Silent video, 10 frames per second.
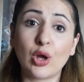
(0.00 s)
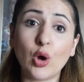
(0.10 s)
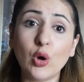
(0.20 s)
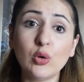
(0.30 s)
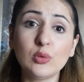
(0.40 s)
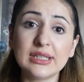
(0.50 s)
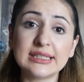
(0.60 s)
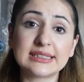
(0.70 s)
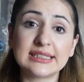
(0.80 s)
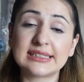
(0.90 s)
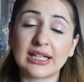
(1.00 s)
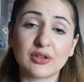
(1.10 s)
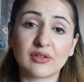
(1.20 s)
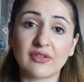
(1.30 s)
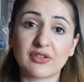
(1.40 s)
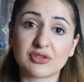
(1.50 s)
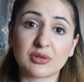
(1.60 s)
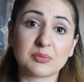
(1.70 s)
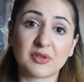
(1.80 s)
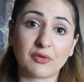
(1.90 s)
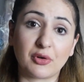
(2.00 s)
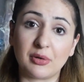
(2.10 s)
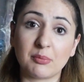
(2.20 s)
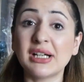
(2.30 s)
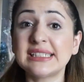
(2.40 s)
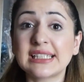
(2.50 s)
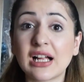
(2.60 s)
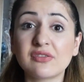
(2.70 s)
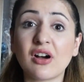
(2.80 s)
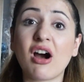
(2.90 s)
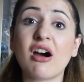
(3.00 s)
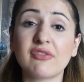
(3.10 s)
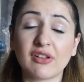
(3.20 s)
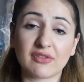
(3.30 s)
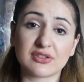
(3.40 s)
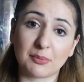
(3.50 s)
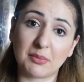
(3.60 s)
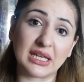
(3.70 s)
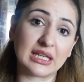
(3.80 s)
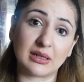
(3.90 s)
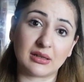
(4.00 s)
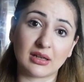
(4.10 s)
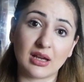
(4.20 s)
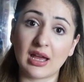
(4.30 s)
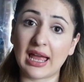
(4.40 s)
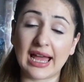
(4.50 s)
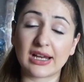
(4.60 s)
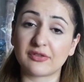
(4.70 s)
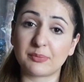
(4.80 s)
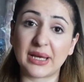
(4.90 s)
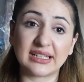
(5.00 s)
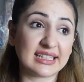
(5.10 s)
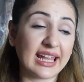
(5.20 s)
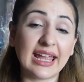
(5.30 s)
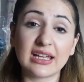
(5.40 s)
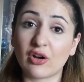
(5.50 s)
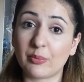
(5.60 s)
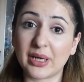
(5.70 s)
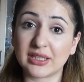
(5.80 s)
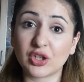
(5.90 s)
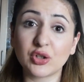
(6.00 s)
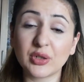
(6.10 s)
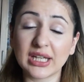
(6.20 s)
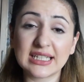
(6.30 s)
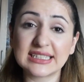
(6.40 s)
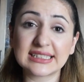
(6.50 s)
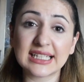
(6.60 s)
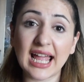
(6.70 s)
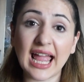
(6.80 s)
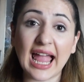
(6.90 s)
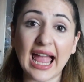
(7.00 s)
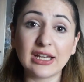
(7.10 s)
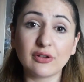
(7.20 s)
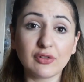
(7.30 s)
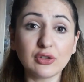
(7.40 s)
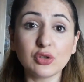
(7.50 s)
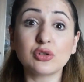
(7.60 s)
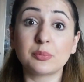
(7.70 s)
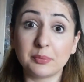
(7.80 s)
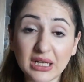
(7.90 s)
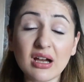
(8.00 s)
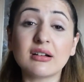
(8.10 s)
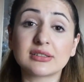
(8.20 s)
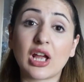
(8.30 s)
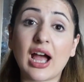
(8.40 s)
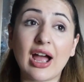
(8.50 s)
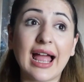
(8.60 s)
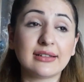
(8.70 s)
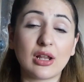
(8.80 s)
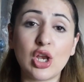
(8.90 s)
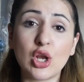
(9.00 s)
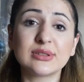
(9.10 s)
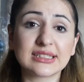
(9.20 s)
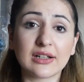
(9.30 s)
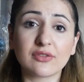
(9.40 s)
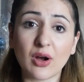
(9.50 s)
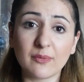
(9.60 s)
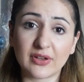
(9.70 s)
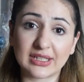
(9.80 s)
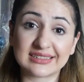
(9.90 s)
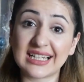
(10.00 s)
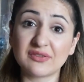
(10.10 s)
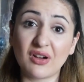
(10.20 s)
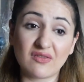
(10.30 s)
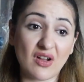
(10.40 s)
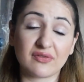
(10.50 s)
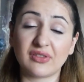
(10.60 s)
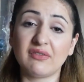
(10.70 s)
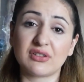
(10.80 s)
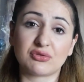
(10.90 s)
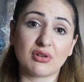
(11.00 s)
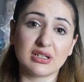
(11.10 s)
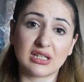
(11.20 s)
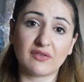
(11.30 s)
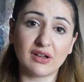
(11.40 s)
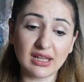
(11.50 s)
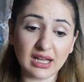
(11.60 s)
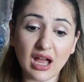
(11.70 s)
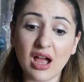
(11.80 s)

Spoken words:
all these things that you've never done before. Myself, I've never done baking, and I've baked cake, I baked cookies, and it felt good because I had low self-confidence. That's why I've never tried that. I felt like